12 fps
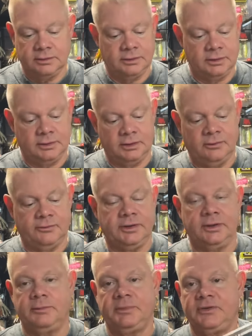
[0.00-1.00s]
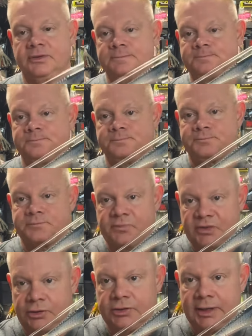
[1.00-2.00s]
You know, hopefully there'll be some
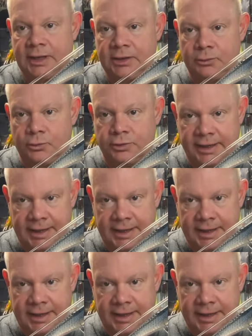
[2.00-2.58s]
good on the water